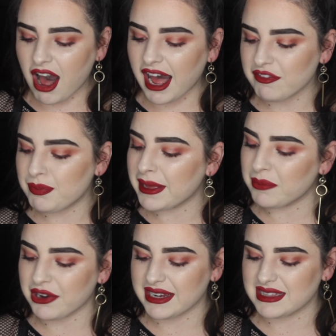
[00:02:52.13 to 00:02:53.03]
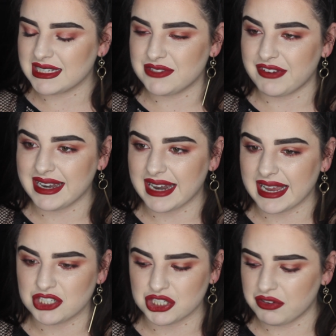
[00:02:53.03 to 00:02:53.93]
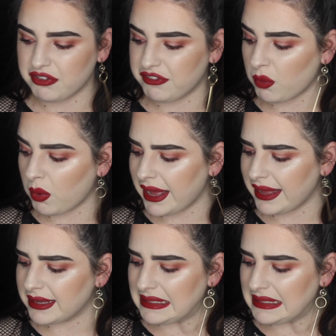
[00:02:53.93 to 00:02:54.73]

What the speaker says: I've been wearing this foundation for,